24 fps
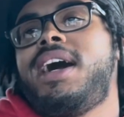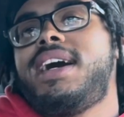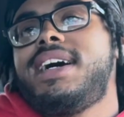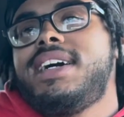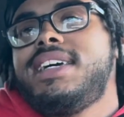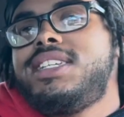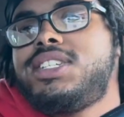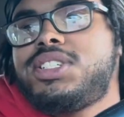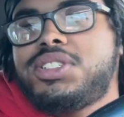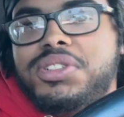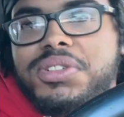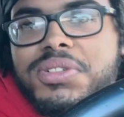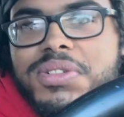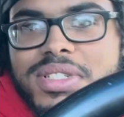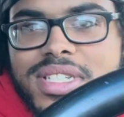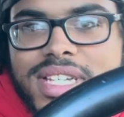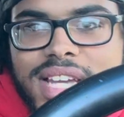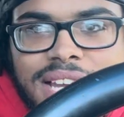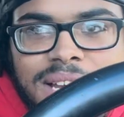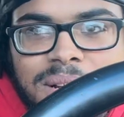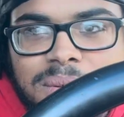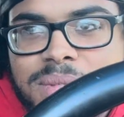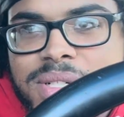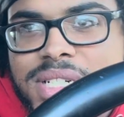high school
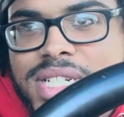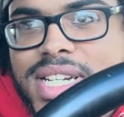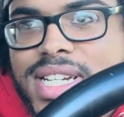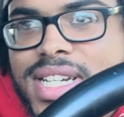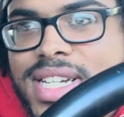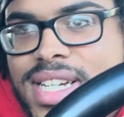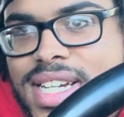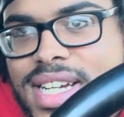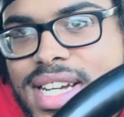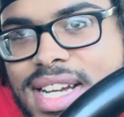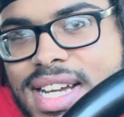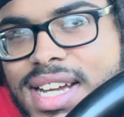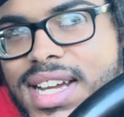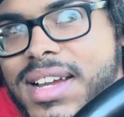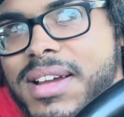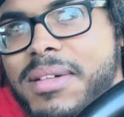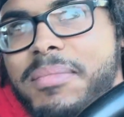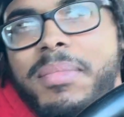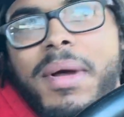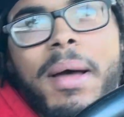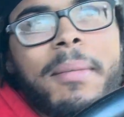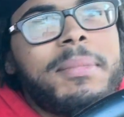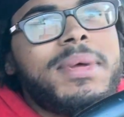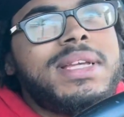type shit.
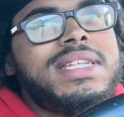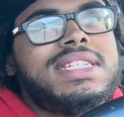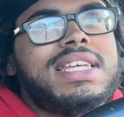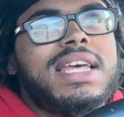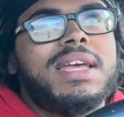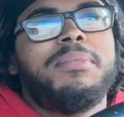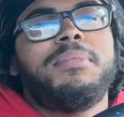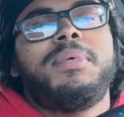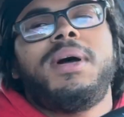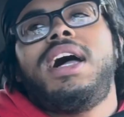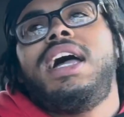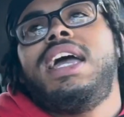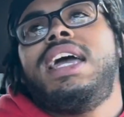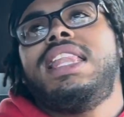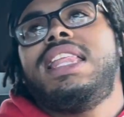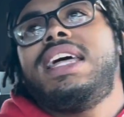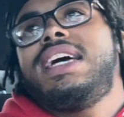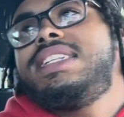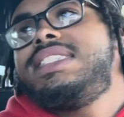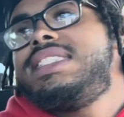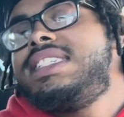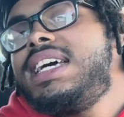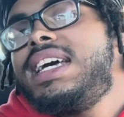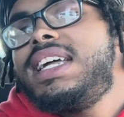I'm going to say probably
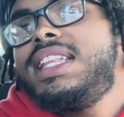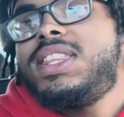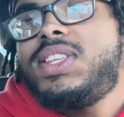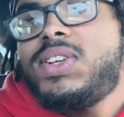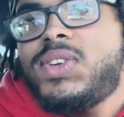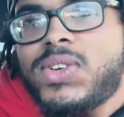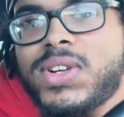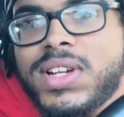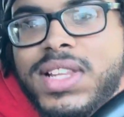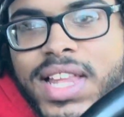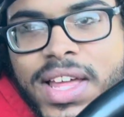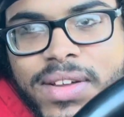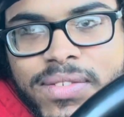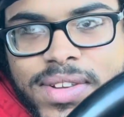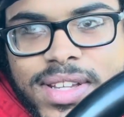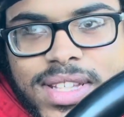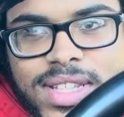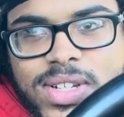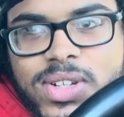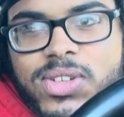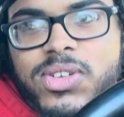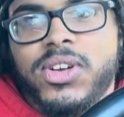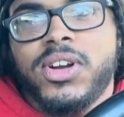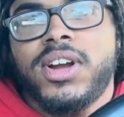like 10th or
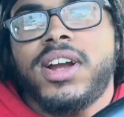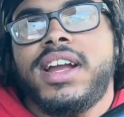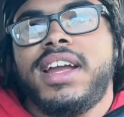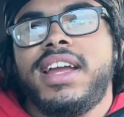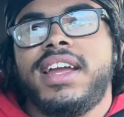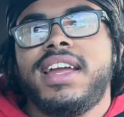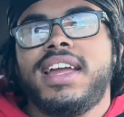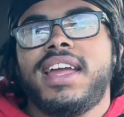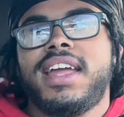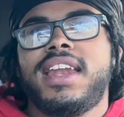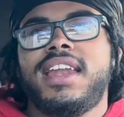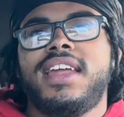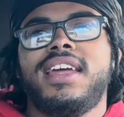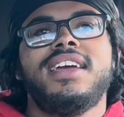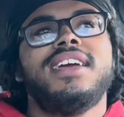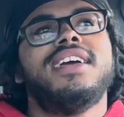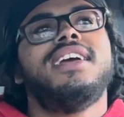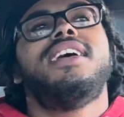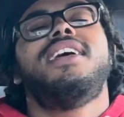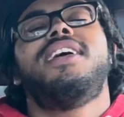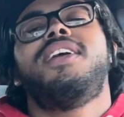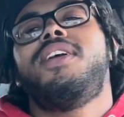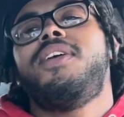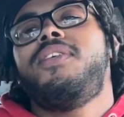11th grade.
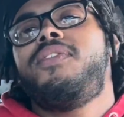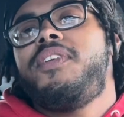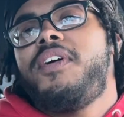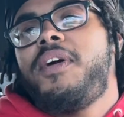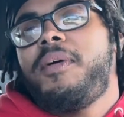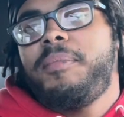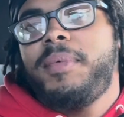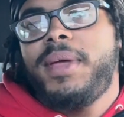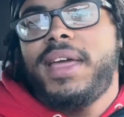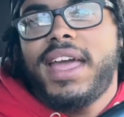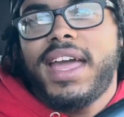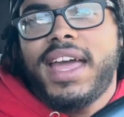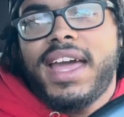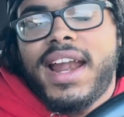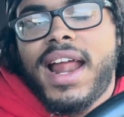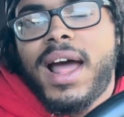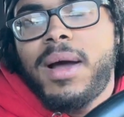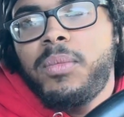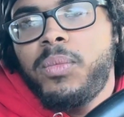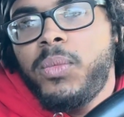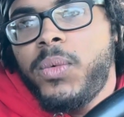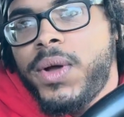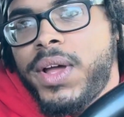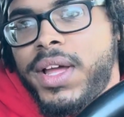You feel me? And
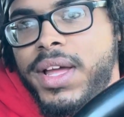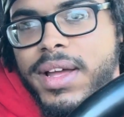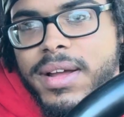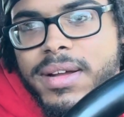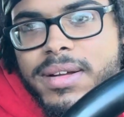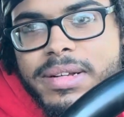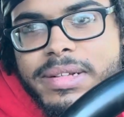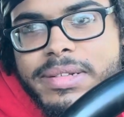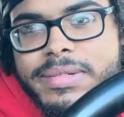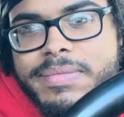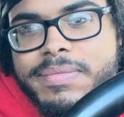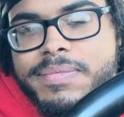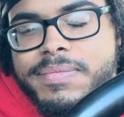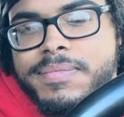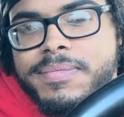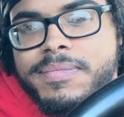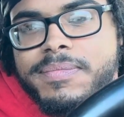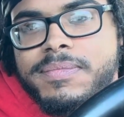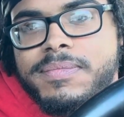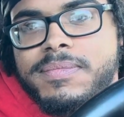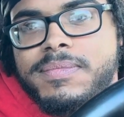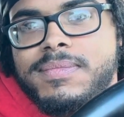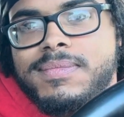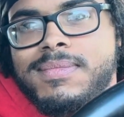I'm with
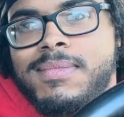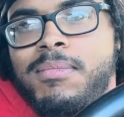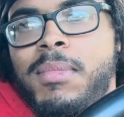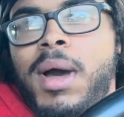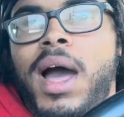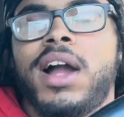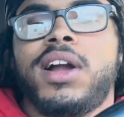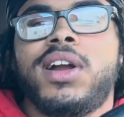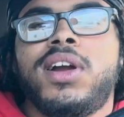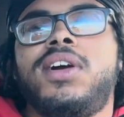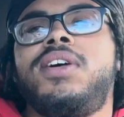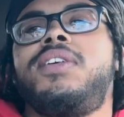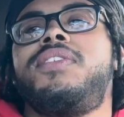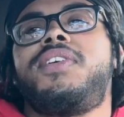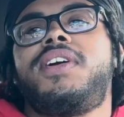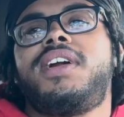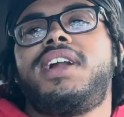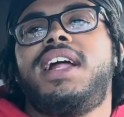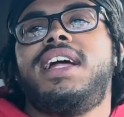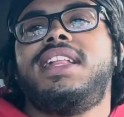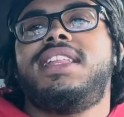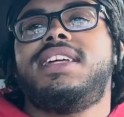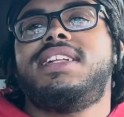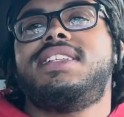my
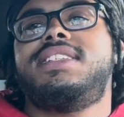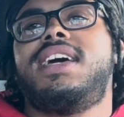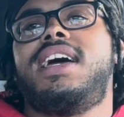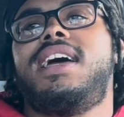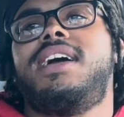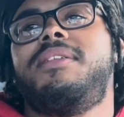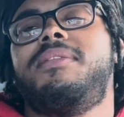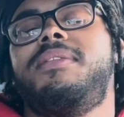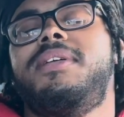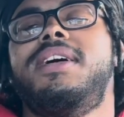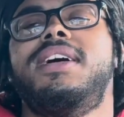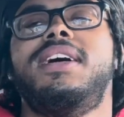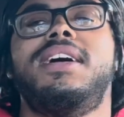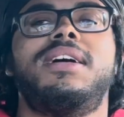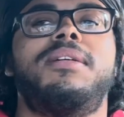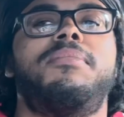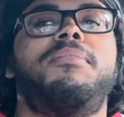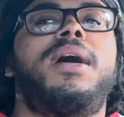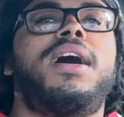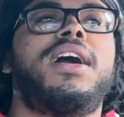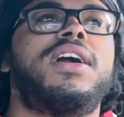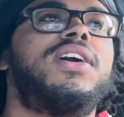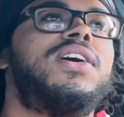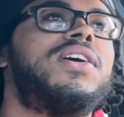girlfriend at the time.
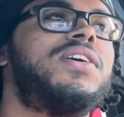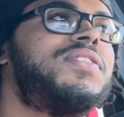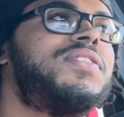I'm